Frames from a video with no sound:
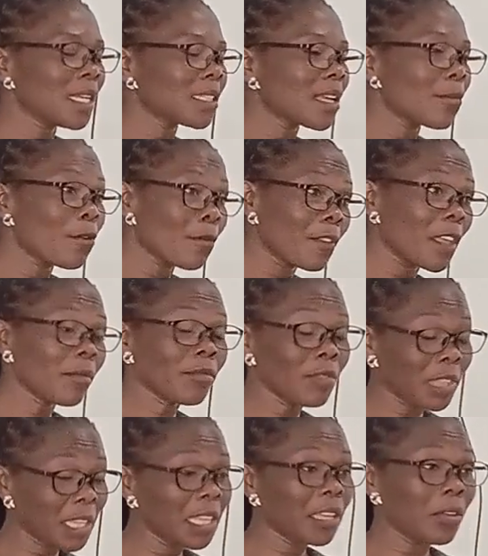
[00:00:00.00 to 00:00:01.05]
some of them
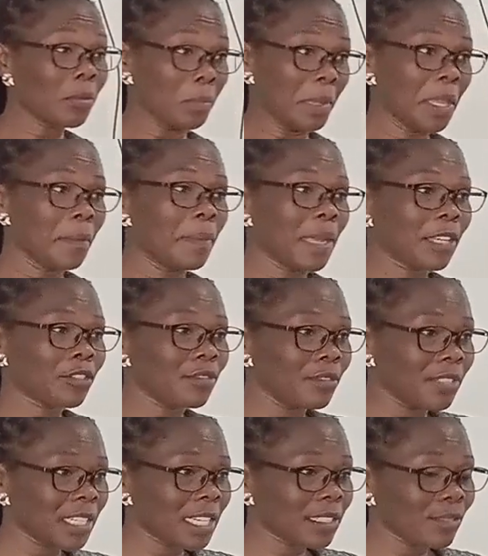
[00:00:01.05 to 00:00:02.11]
could think, oh, maybe I
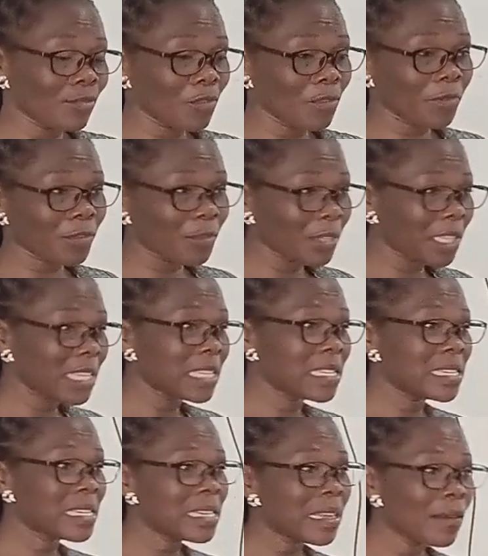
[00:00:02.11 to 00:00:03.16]
should just move
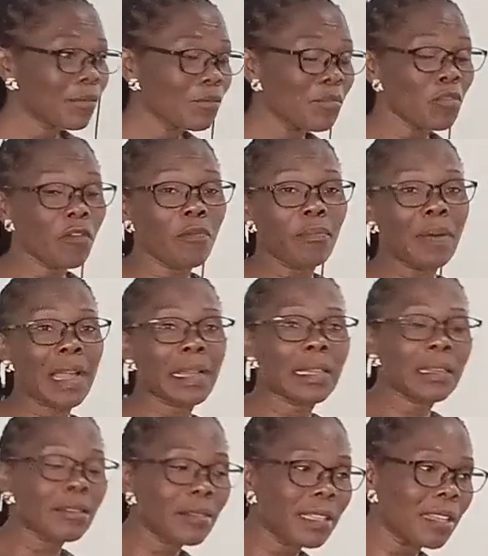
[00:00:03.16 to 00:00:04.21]

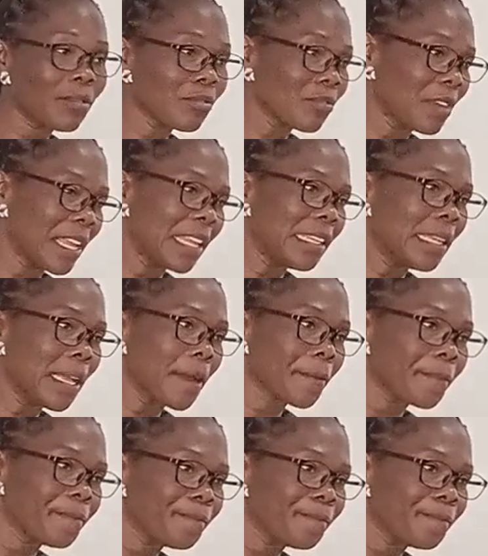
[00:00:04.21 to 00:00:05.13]
back to the rural area